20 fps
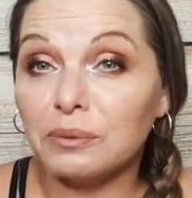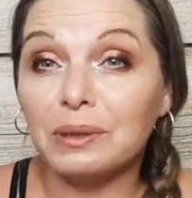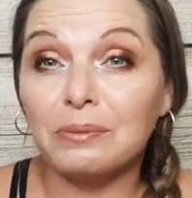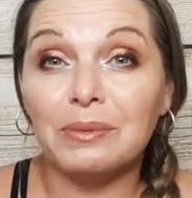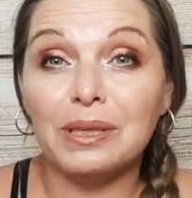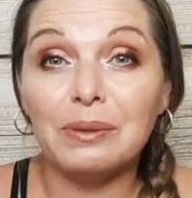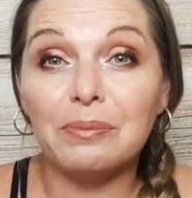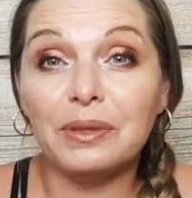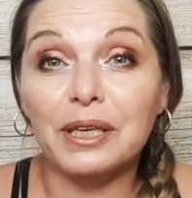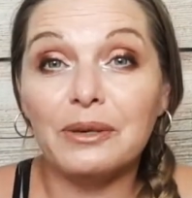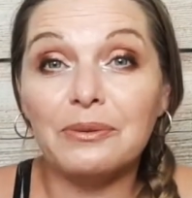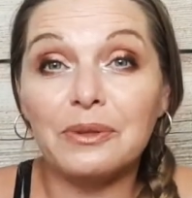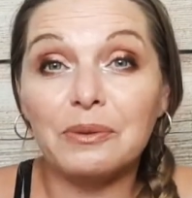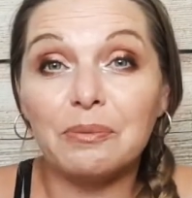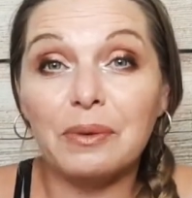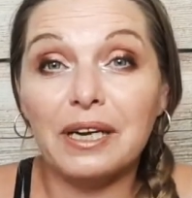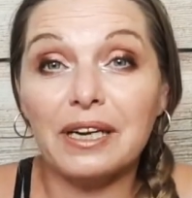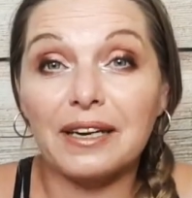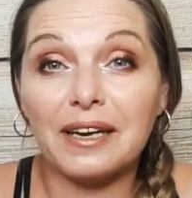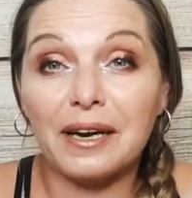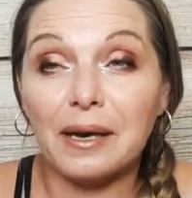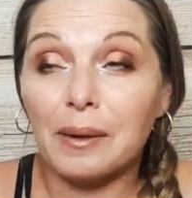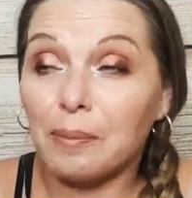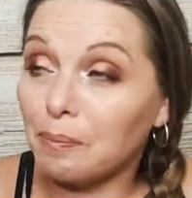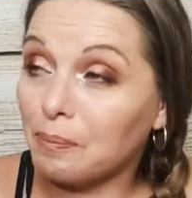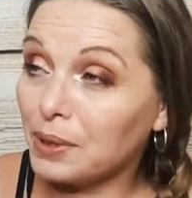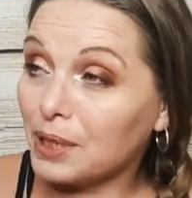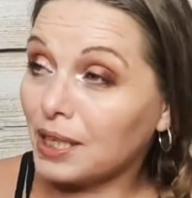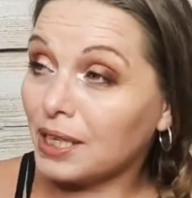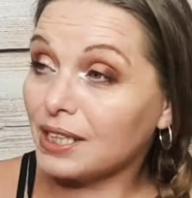to be me playing with
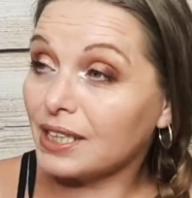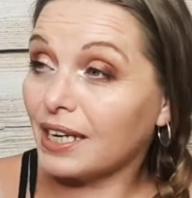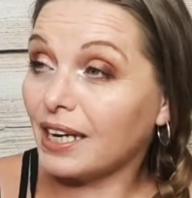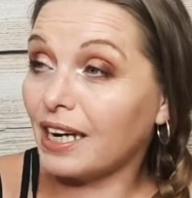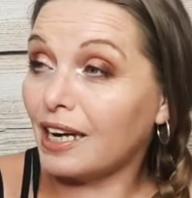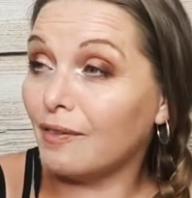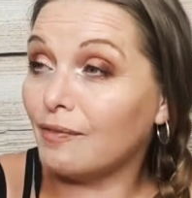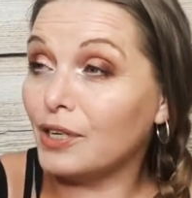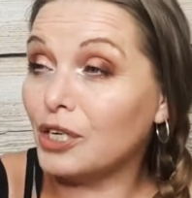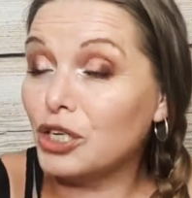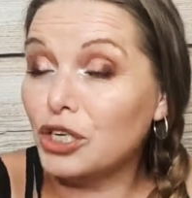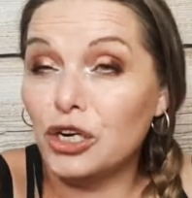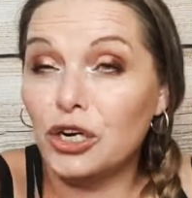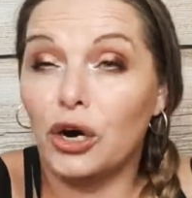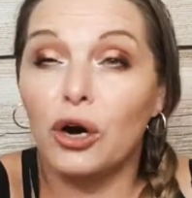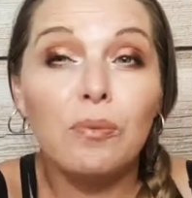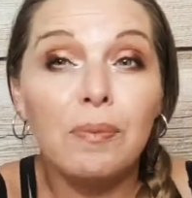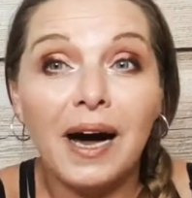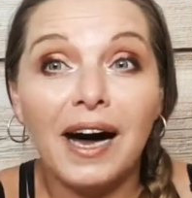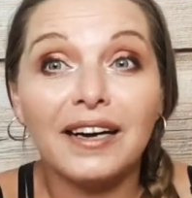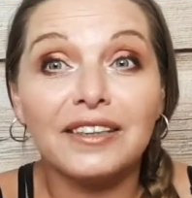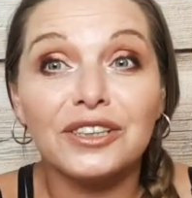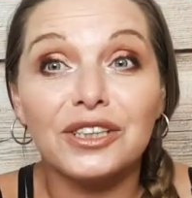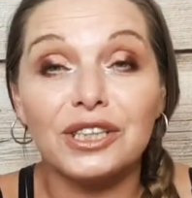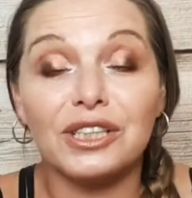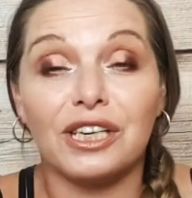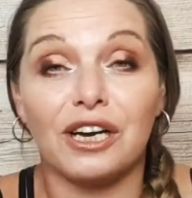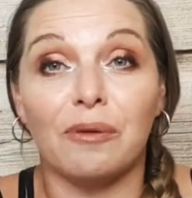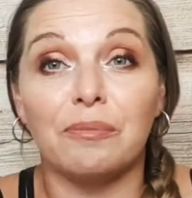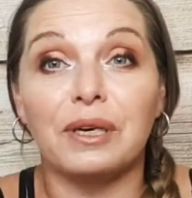makeup because I have no
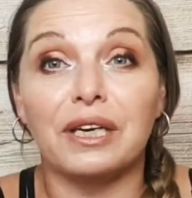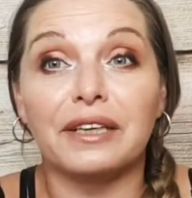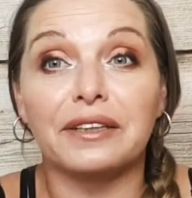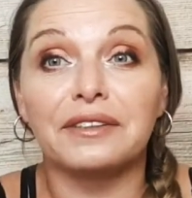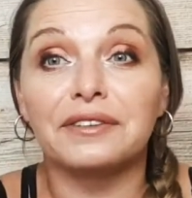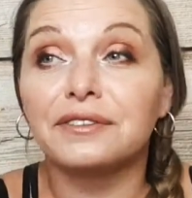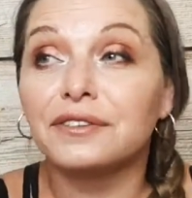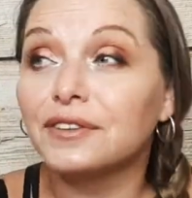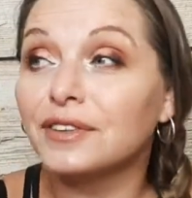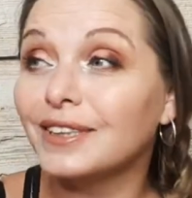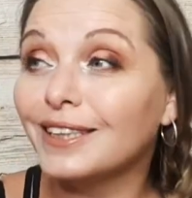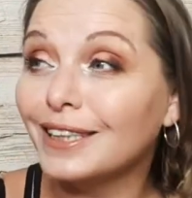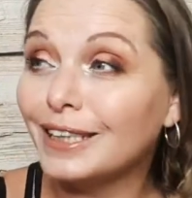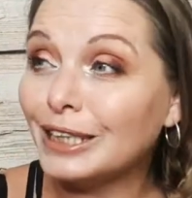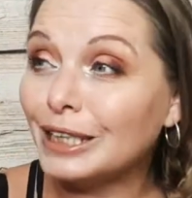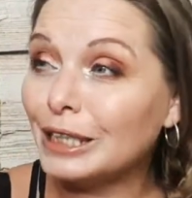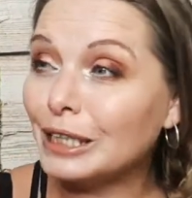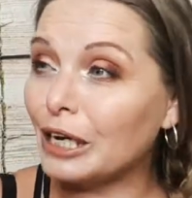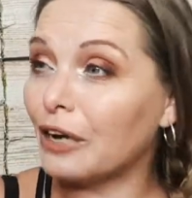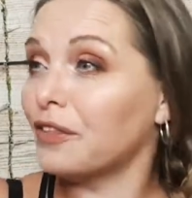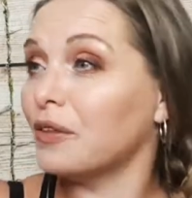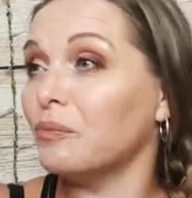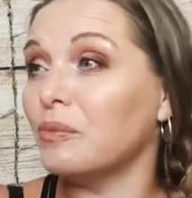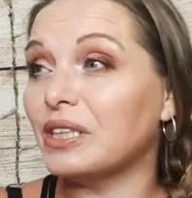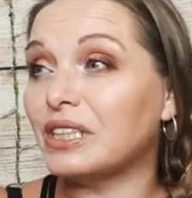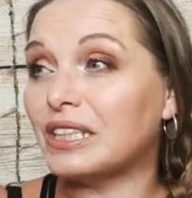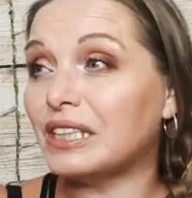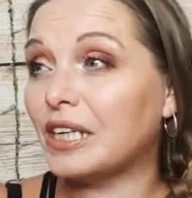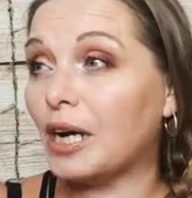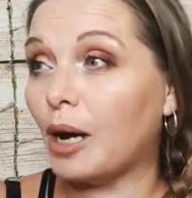boxes coming. Nothing
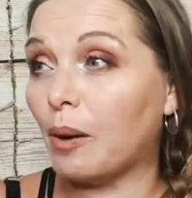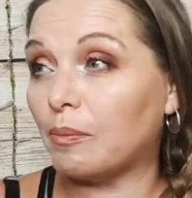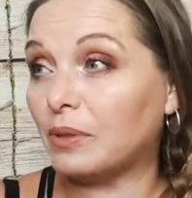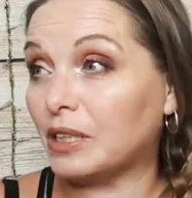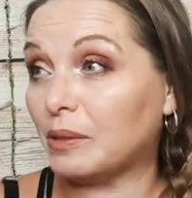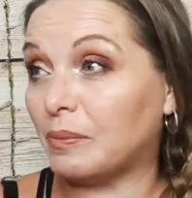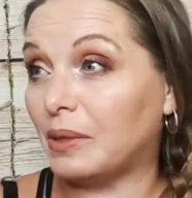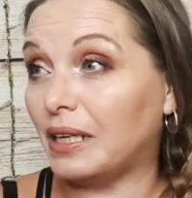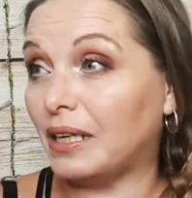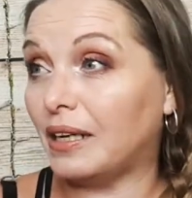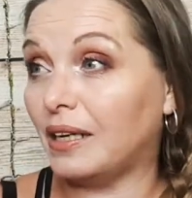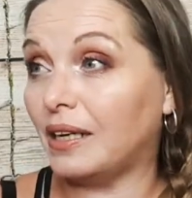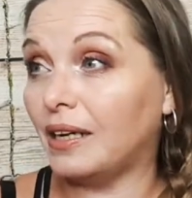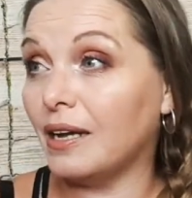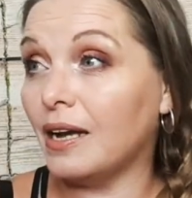wants to come to me.